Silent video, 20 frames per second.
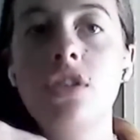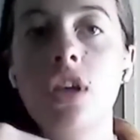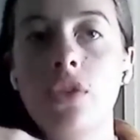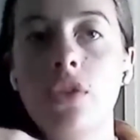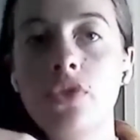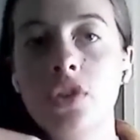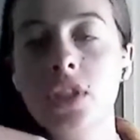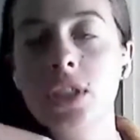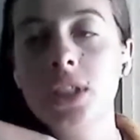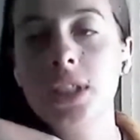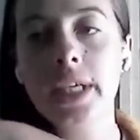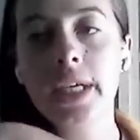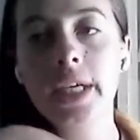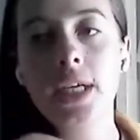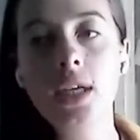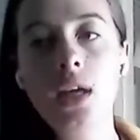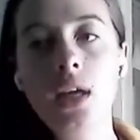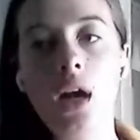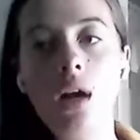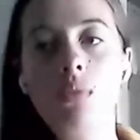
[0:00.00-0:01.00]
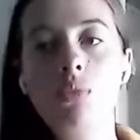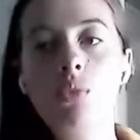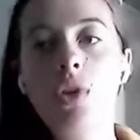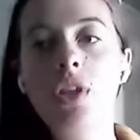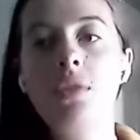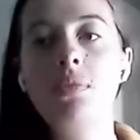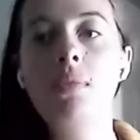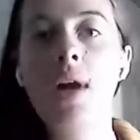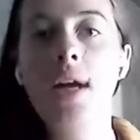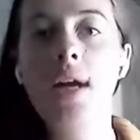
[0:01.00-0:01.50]
definitely um,
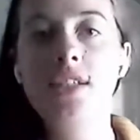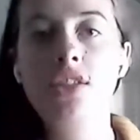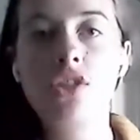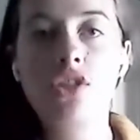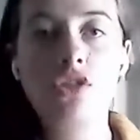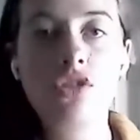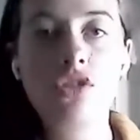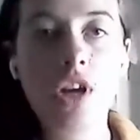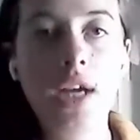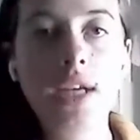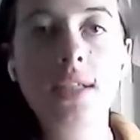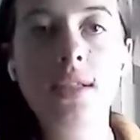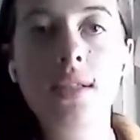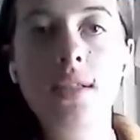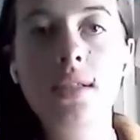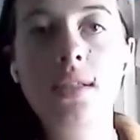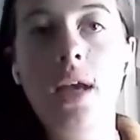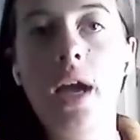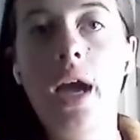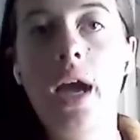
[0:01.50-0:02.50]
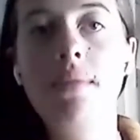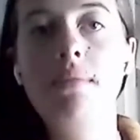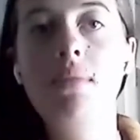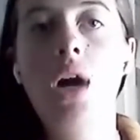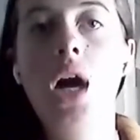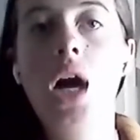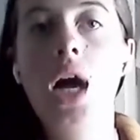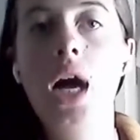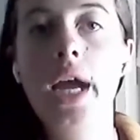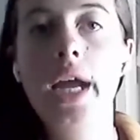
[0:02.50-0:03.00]
with my stress and
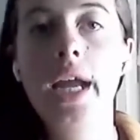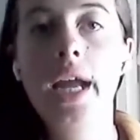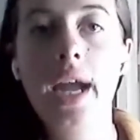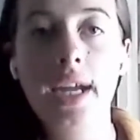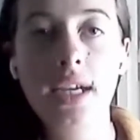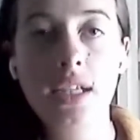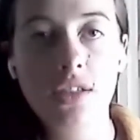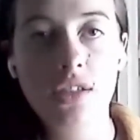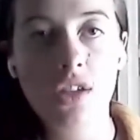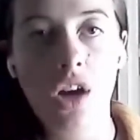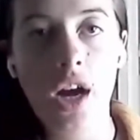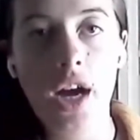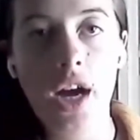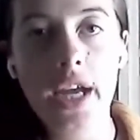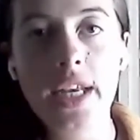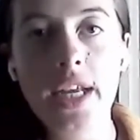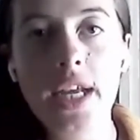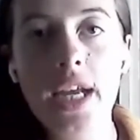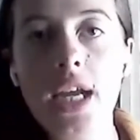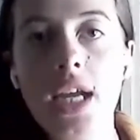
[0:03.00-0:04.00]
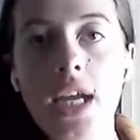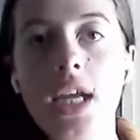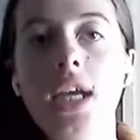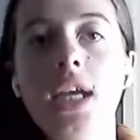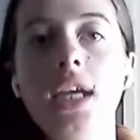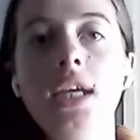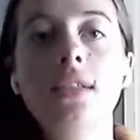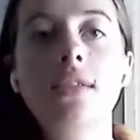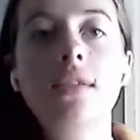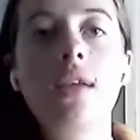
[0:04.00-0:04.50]
my anxiety.
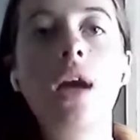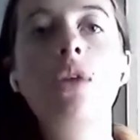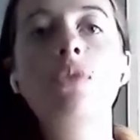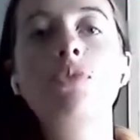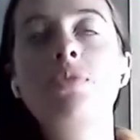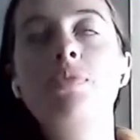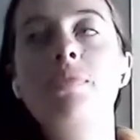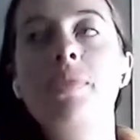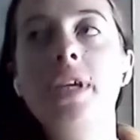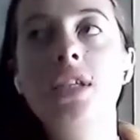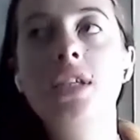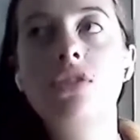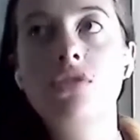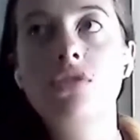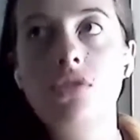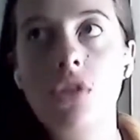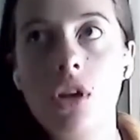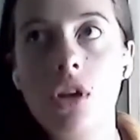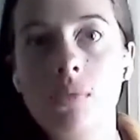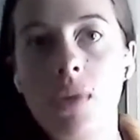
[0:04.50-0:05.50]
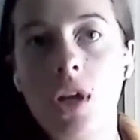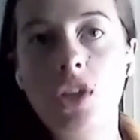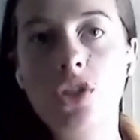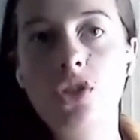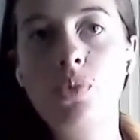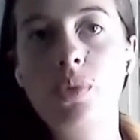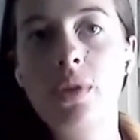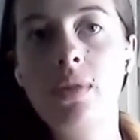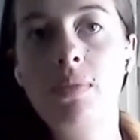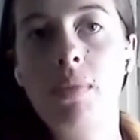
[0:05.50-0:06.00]
It's helped me so much
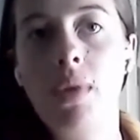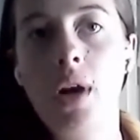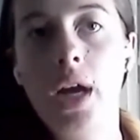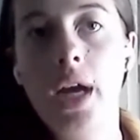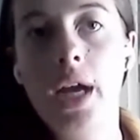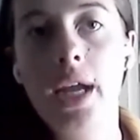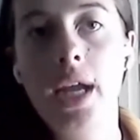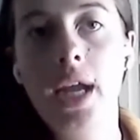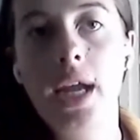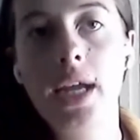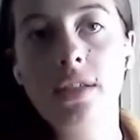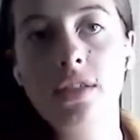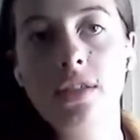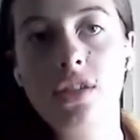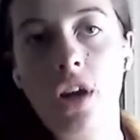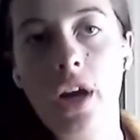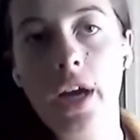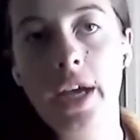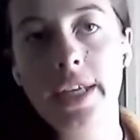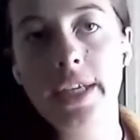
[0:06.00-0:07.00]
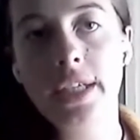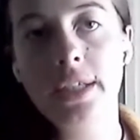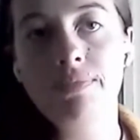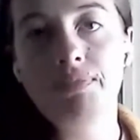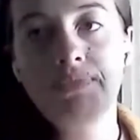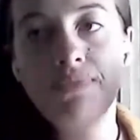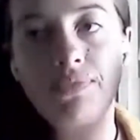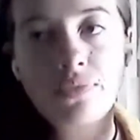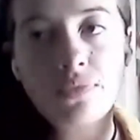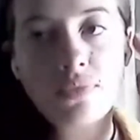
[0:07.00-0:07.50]
with my
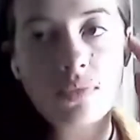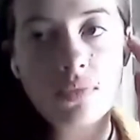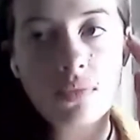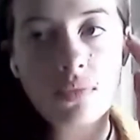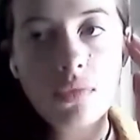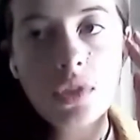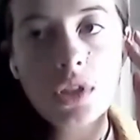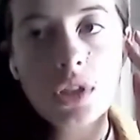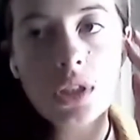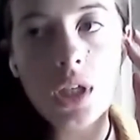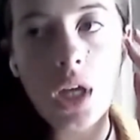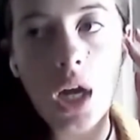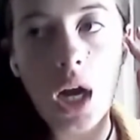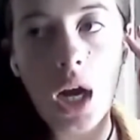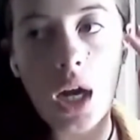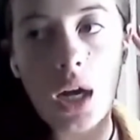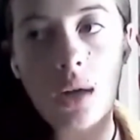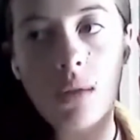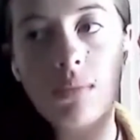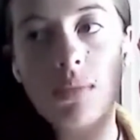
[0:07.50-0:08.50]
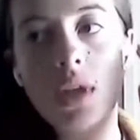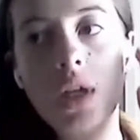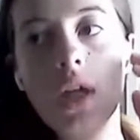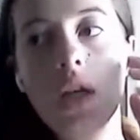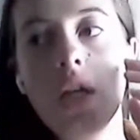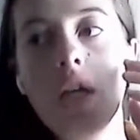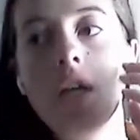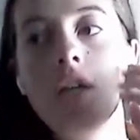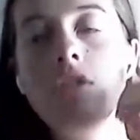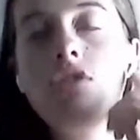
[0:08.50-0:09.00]
anxiety. Um,
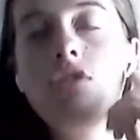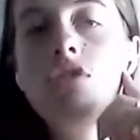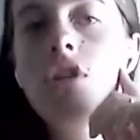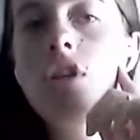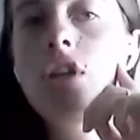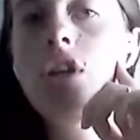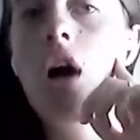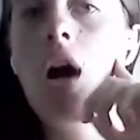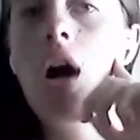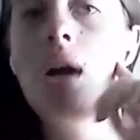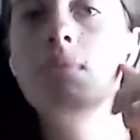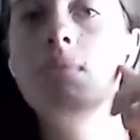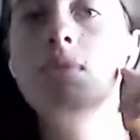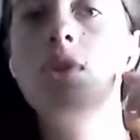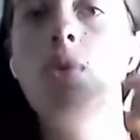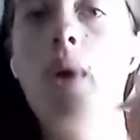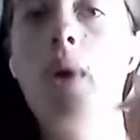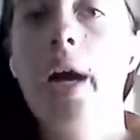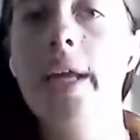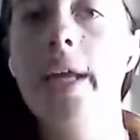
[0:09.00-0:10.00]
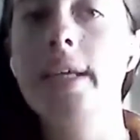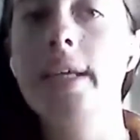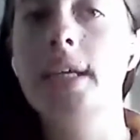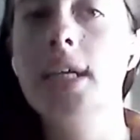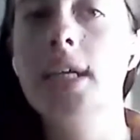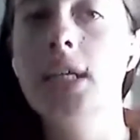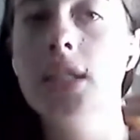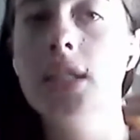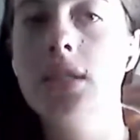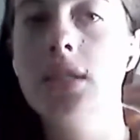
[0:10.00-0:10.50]
so I'm quite
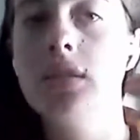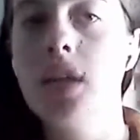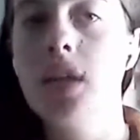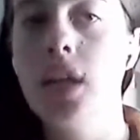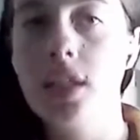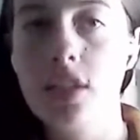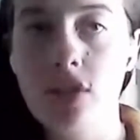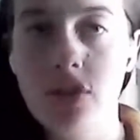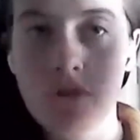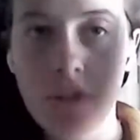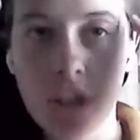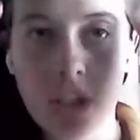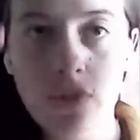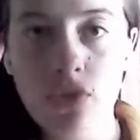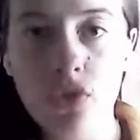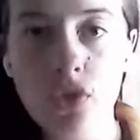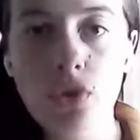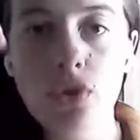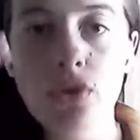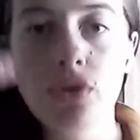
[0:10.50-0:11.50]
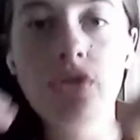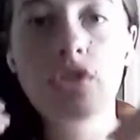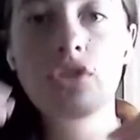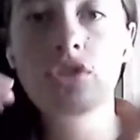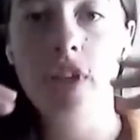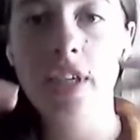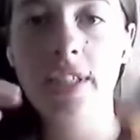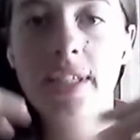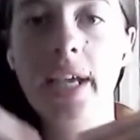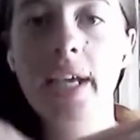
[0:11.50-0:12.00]
a, a stressful,
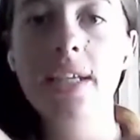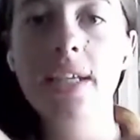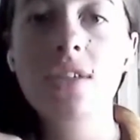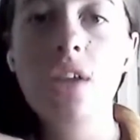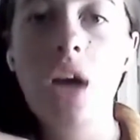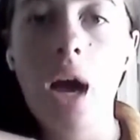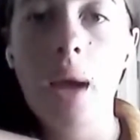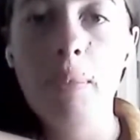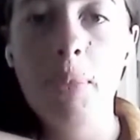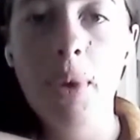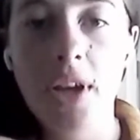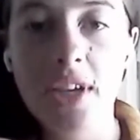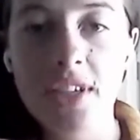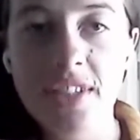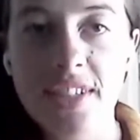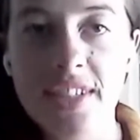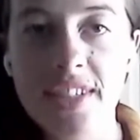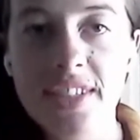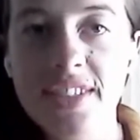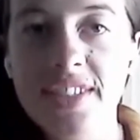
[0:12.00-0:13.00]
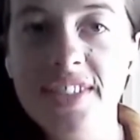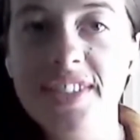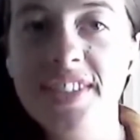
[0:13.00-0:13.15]
stress head type person.